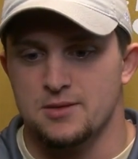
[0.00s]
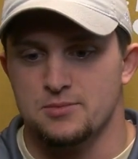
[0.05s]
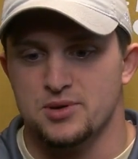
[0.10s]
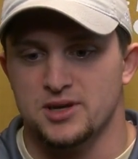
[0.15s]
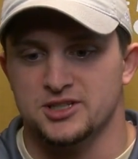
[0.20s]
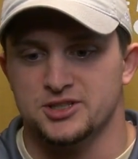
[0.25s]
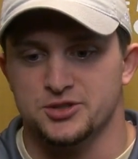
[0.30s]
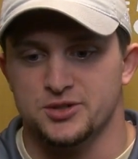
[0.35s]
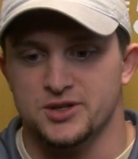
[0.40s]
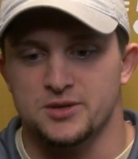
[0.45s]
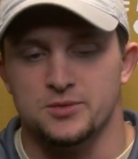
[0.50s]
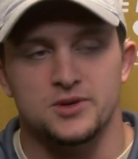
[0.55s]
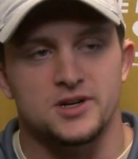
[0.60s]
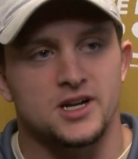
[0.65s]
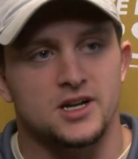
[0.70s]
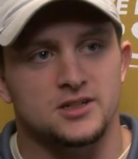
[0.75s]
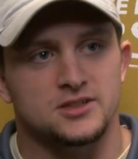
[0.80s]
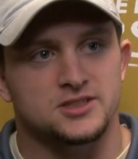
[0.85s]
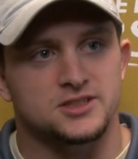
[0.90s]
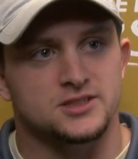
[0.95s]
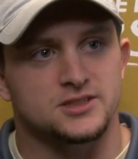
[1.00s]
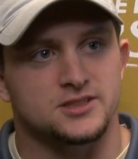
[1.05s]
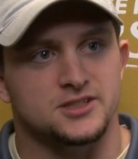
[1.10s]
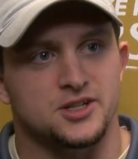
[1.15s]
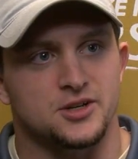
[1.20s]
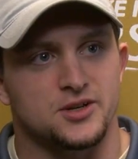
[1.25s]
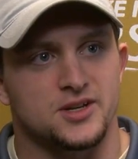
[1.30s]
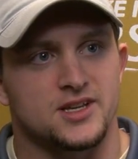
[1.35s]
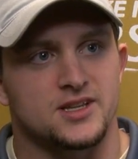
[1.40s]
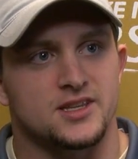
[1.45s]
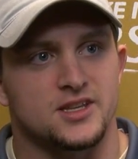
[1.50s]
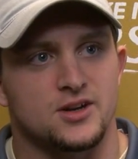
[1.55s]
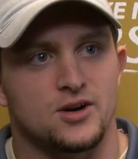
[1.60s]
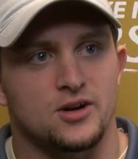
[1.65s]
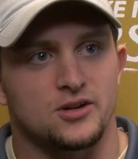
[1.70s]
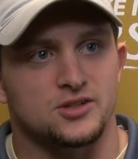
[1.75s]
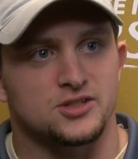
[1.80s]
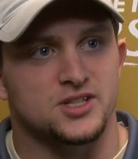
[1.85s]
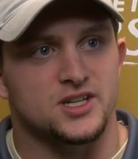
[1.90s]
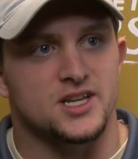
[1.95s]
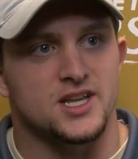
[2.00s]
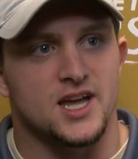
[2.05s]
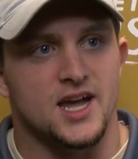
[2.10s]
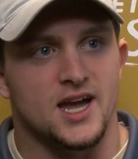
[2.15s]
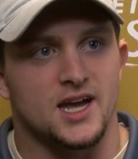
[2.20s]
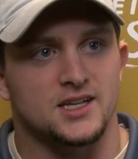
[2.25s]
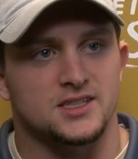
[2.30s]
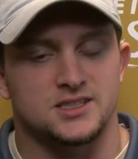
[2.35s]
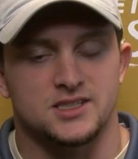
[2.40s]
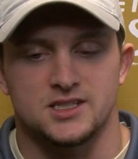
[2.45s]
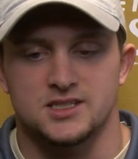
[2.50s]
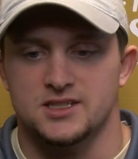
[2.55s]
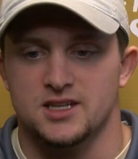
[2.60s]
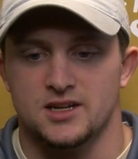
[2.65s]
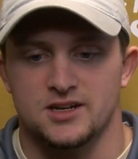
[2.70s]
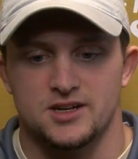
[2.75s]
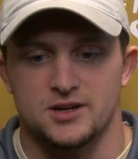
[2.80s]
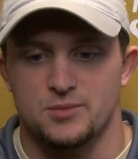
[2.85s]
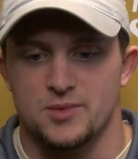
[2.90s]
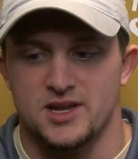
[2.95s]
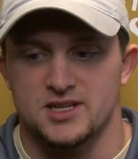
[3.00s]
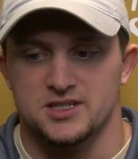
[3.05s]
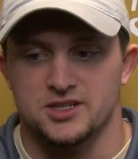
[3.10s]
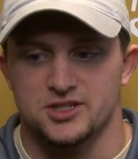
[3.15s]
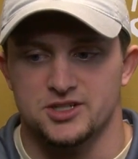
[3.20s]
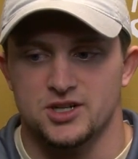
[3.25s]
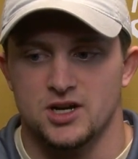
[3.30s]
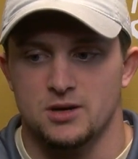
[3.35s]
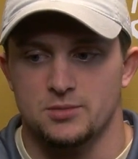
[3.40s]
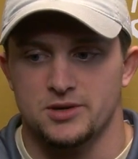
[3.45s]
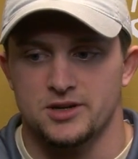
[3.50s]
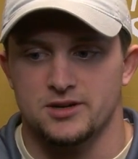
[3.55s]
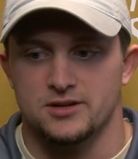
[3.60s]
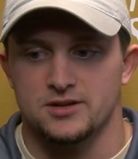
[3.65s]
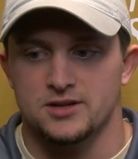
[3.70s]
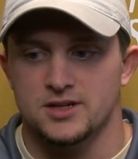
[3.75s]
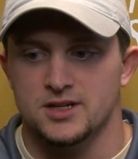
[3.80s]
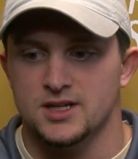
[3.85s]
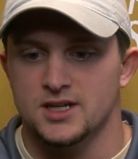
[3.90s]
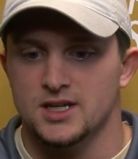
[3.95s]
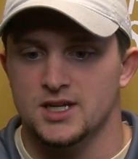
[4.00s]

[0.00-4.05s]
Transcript: picture anyone else, you know, getting the honors that he has. He's done an amazing job here.